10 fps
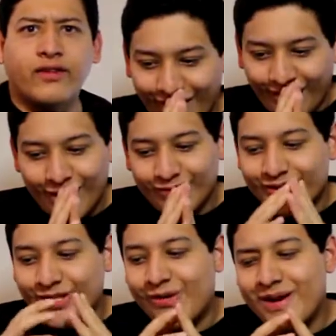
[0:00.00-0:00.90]
the? I thought of
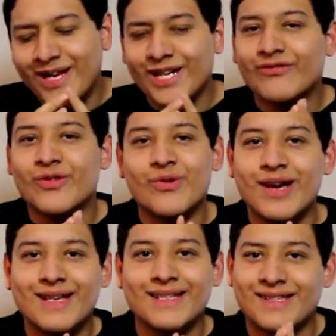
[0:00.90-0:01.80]
so many different
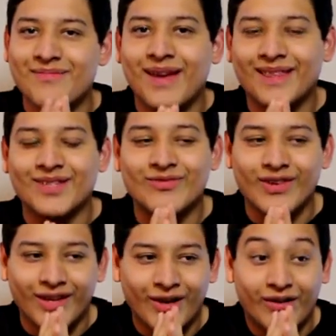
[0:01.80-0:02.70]
ways to make this
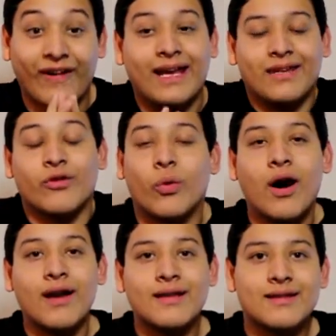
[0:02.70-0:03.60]
video. If I even
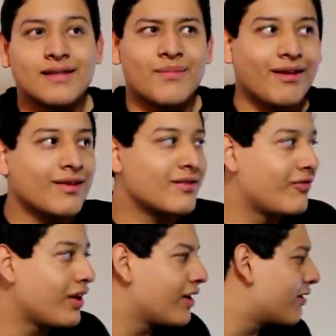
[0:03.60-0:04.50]
wanted to make this
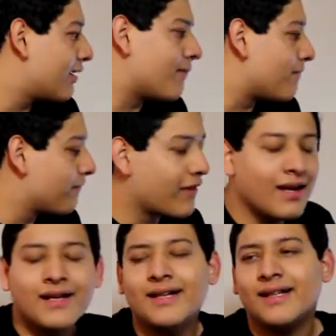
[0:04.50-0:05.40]
video, I'm
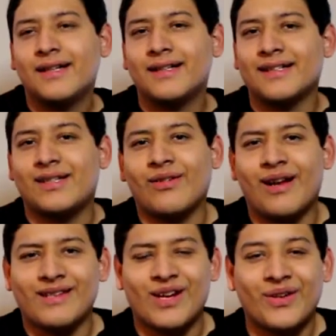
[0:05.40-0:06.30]
still
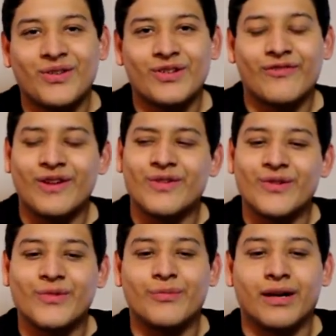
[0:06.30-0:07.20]
not entirely sure if I
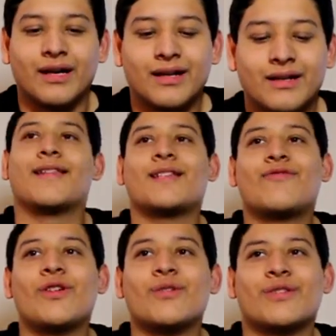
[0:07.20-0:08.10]
do, but this
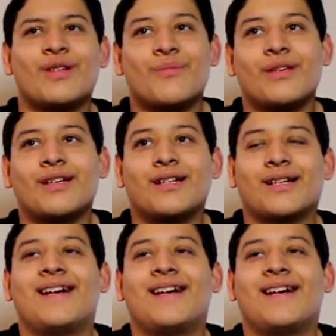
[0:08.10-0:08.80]
video is gonna be a